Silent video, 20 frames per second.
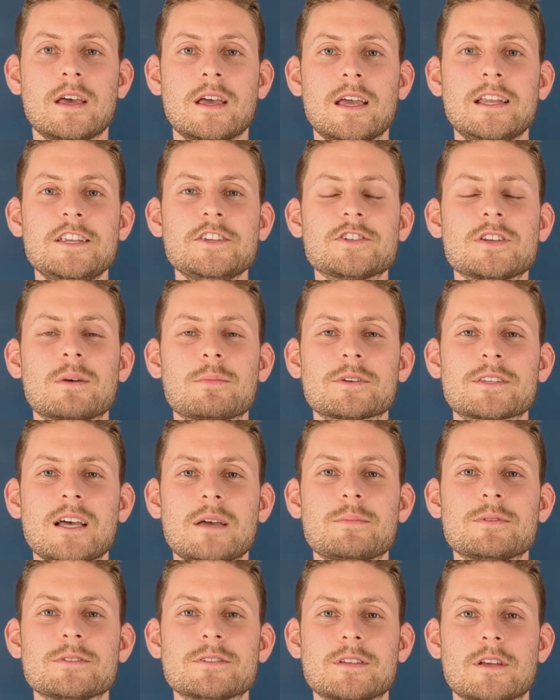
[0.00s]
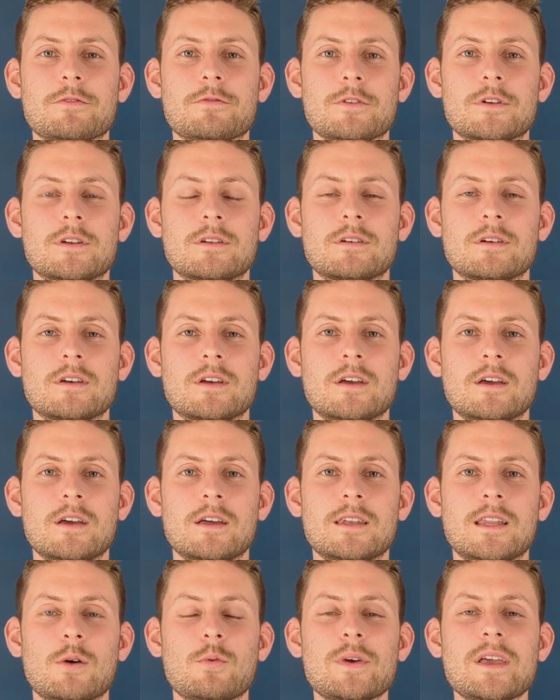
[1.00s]
And each number type is different.
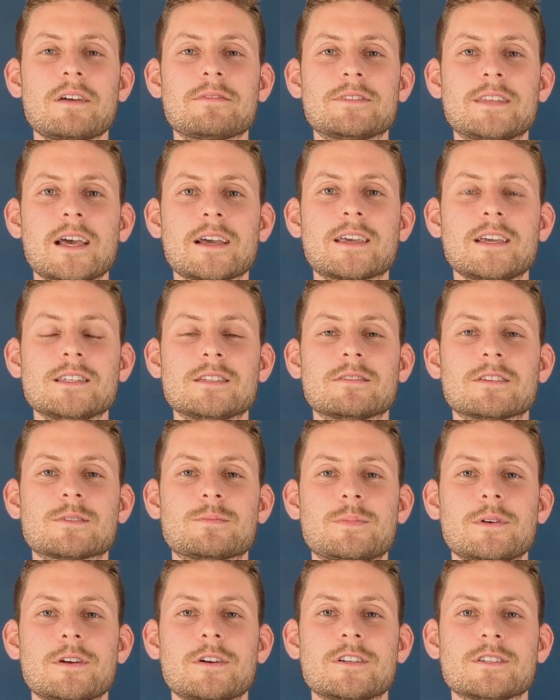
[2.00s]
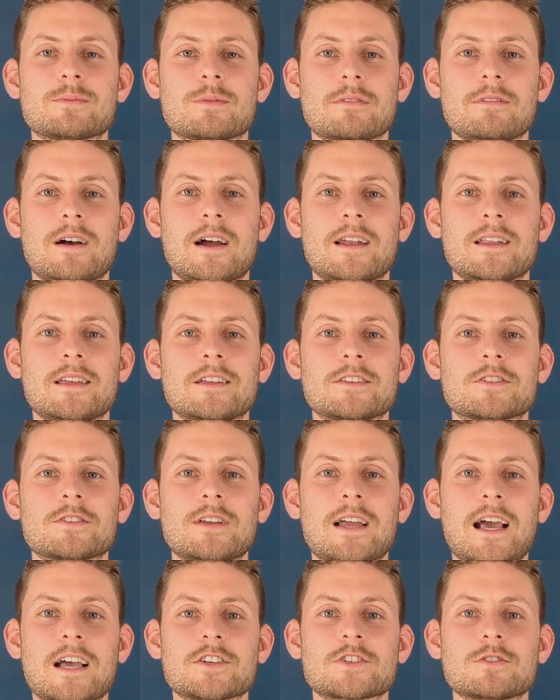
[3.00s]
Now, we have decades of experience providing
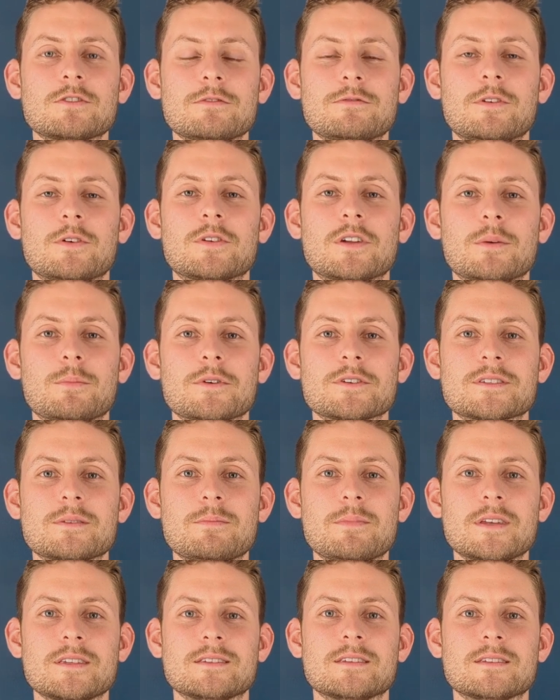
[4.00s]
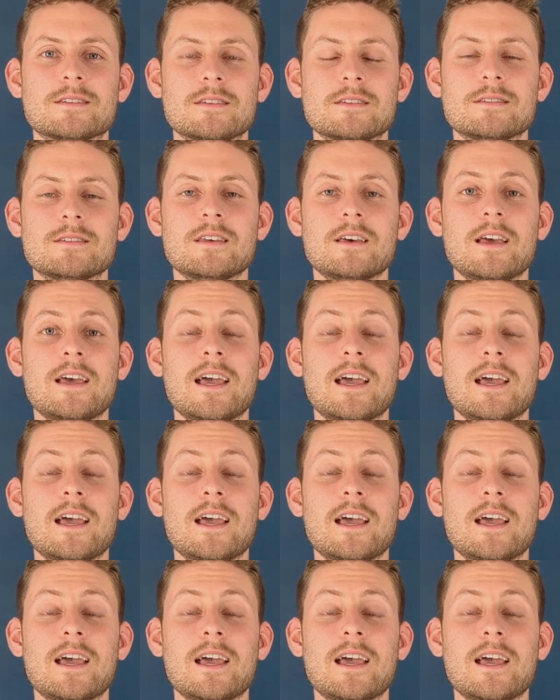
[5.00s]
international phone numbers to businesses,